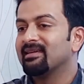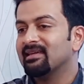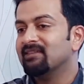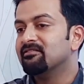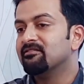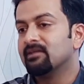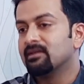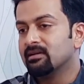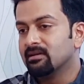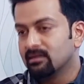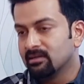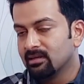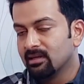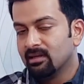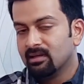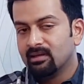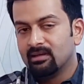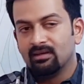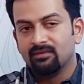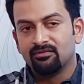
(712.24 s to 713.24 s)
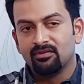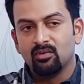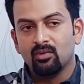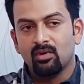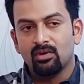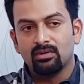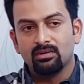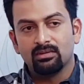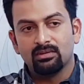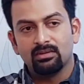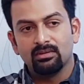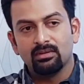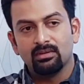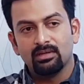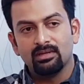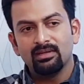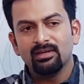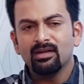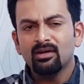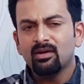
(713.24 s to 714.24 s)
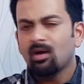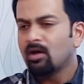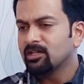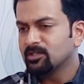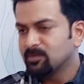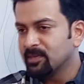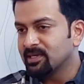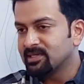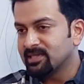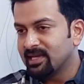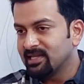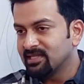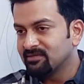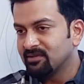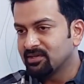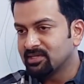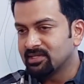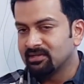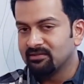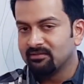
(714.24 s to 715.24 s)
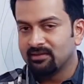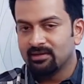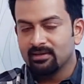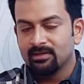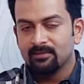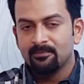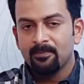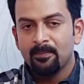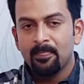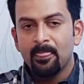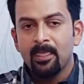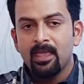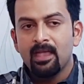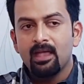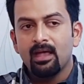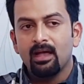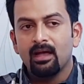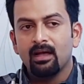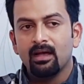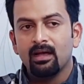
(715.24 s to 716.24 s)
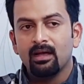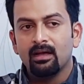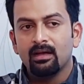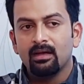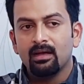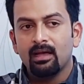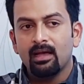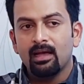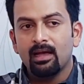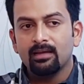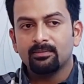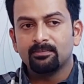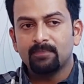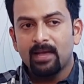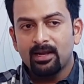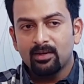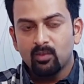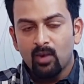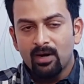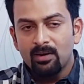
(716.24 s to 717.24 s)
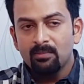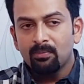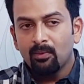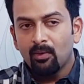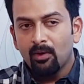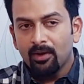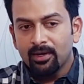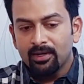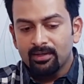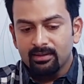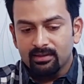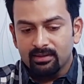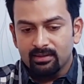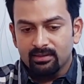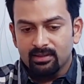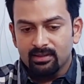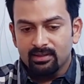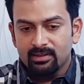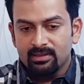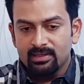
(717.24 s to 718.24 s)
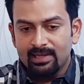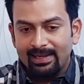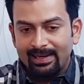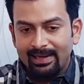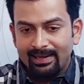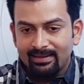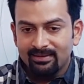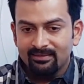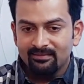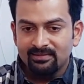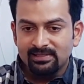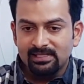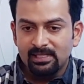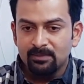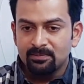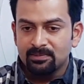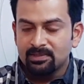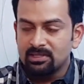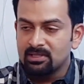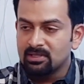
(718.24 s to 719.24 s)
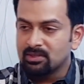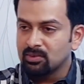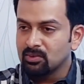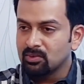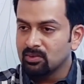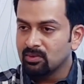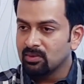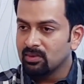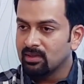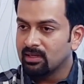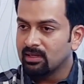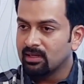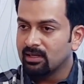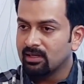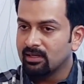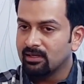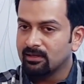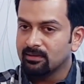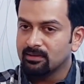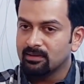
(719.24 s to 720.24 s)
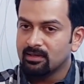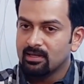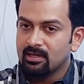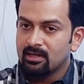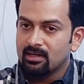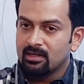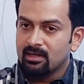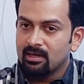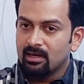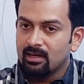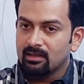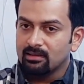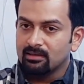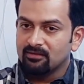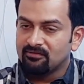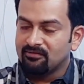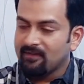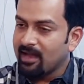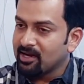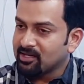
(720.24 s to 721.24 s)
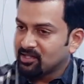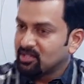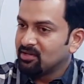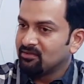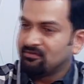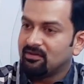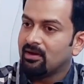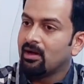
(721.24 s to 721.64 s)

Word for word: event, mm. if you want, like a cosmic science fiction event. Right. Uh, at, at one point, the narrative slips into uh, the fashion of a